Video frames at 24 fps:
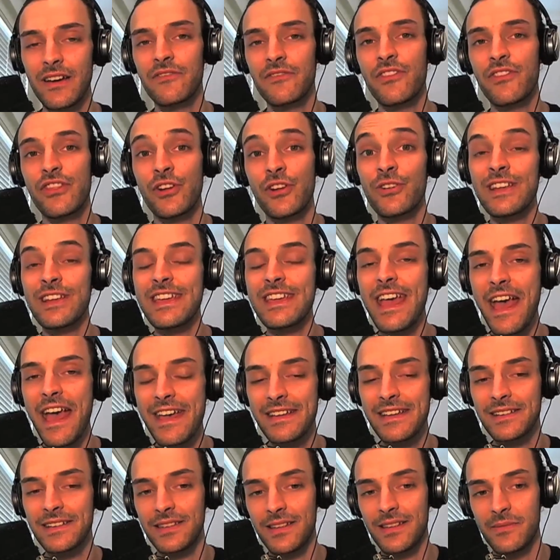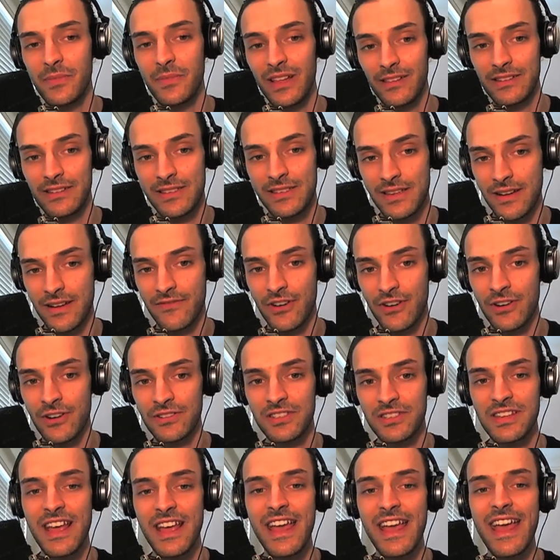of 38
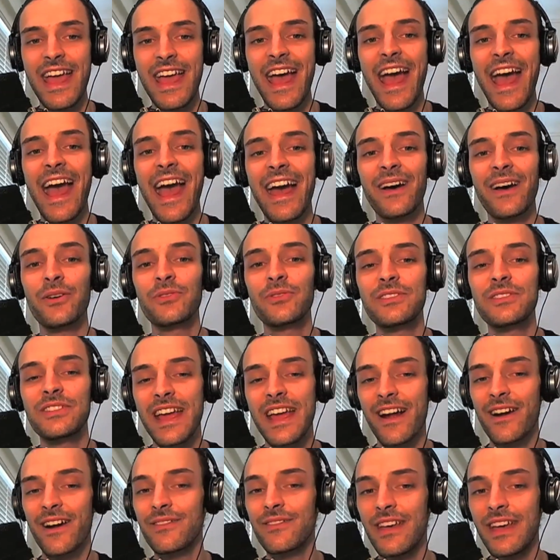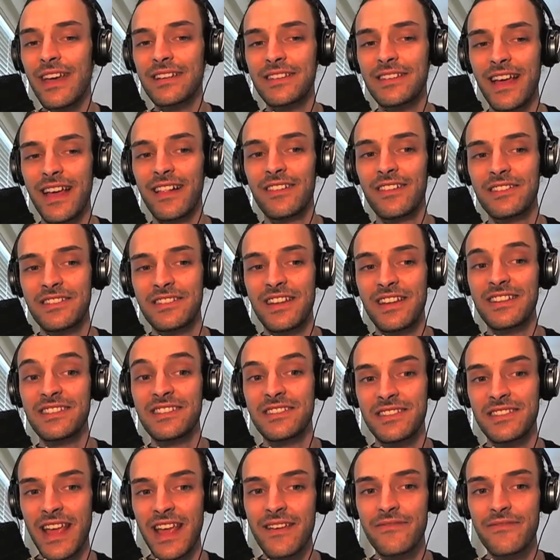millisieverts. How dare they tell us it is
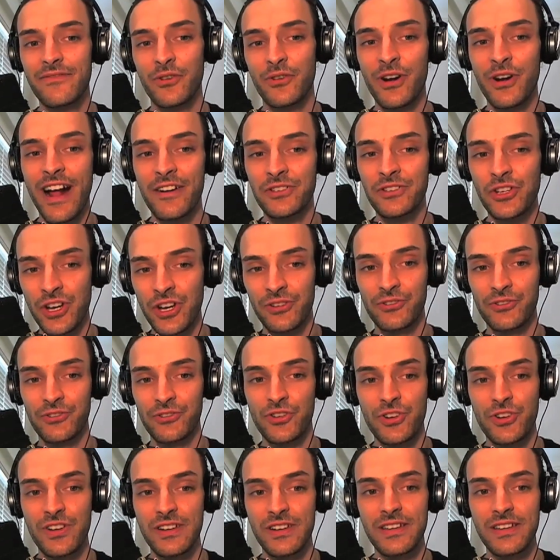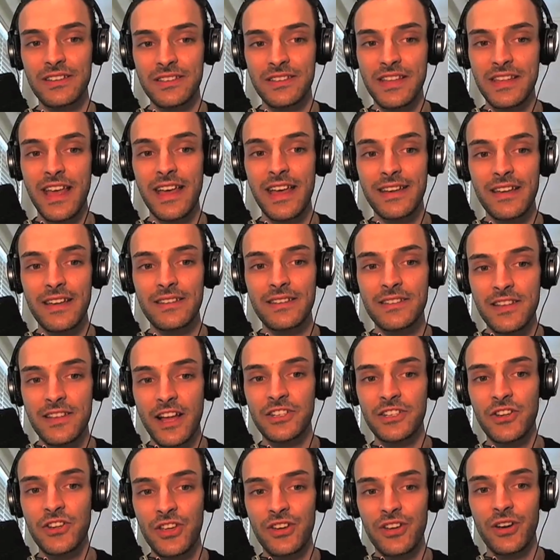safe for our children, said
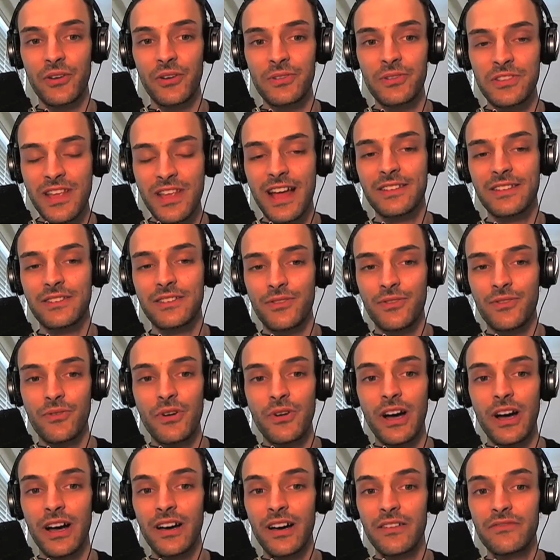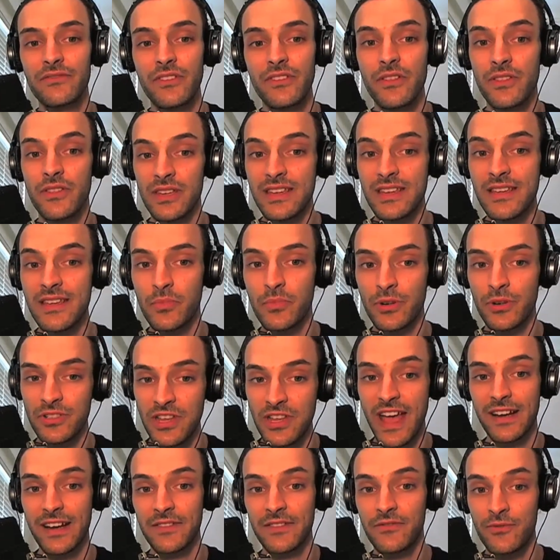Sachiko Sato of the
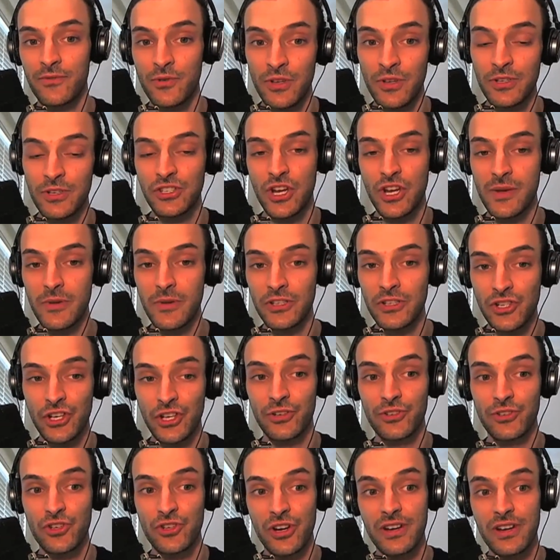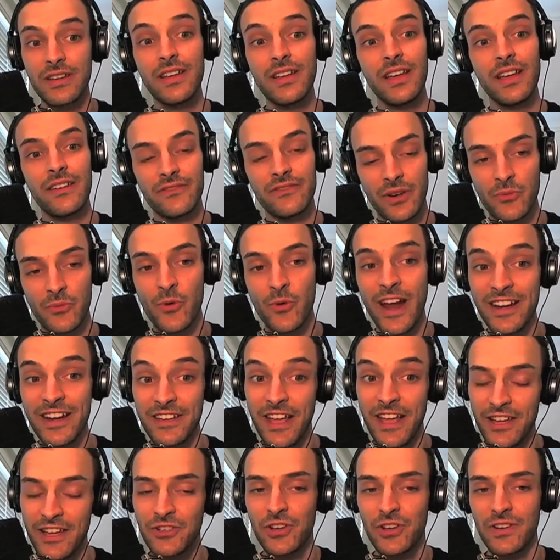Protect Fukushima Children from
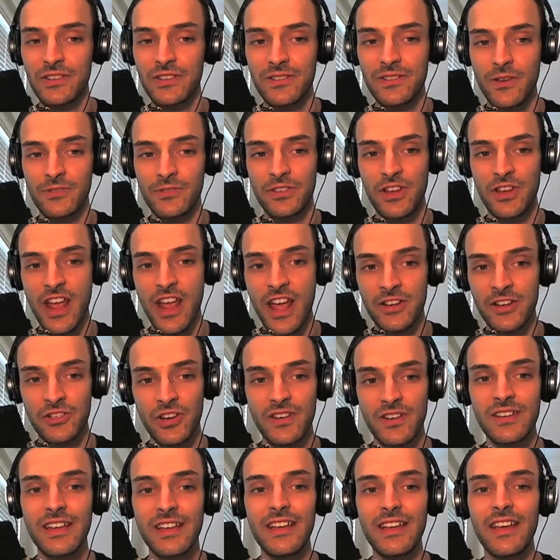Radiation Association.